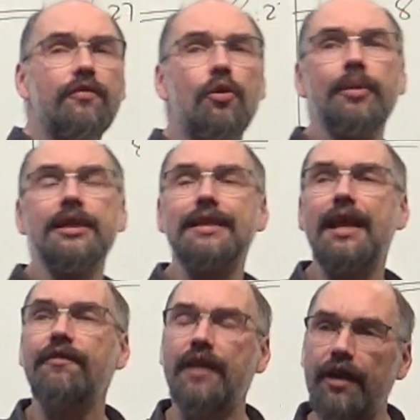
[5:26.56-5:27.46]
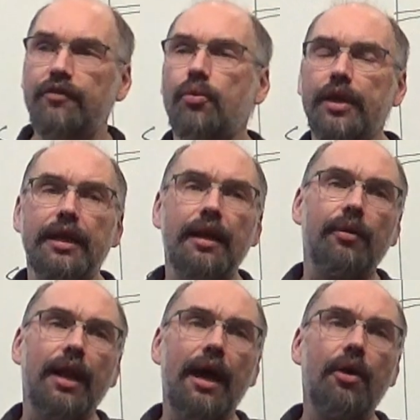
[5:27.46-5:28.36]
or 4 minutes left after reading it
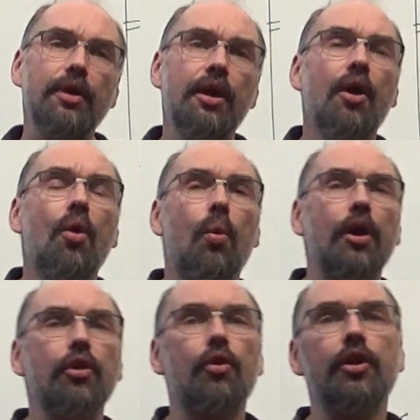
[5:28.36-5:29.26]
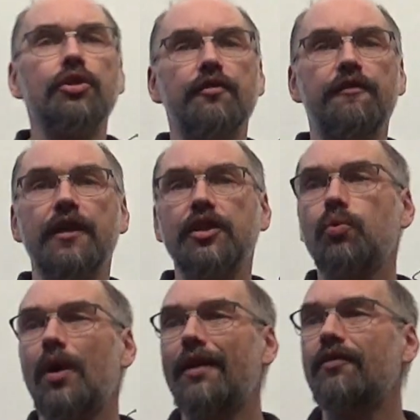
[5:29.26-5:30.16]
out loud where you're going to
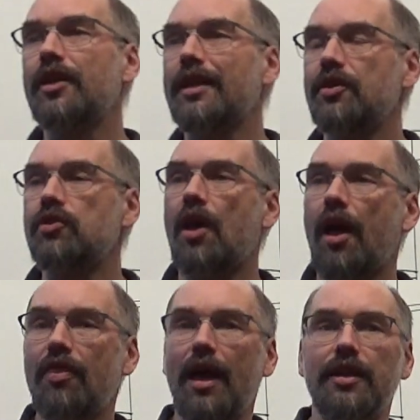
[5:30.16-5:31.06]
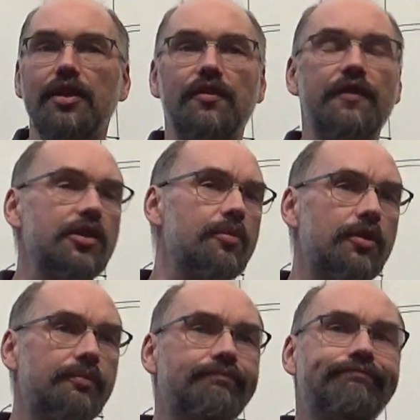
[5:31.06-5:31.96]
fix whatever it is that is fixable.